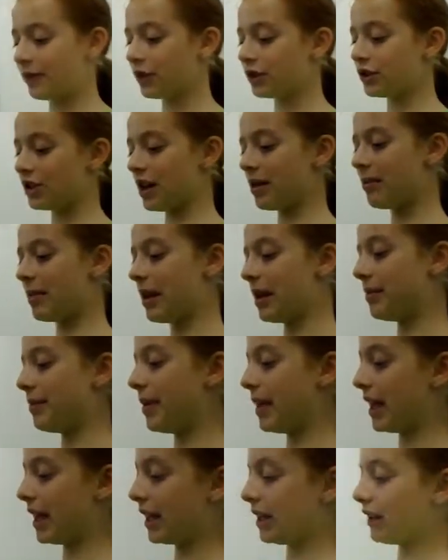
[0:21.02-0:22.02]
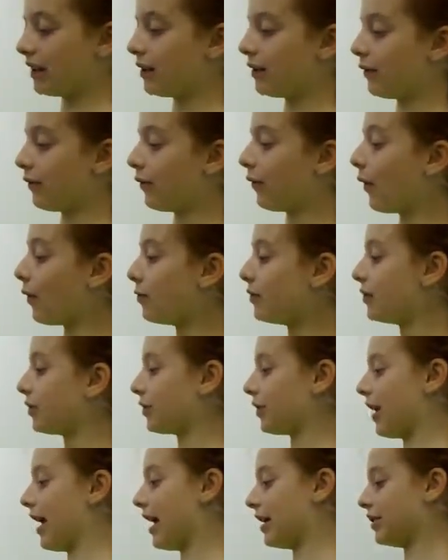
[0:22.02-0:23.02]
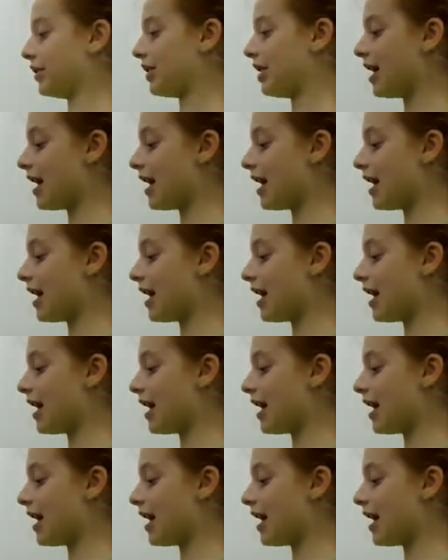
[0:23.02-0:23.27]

first I made pants from scratch.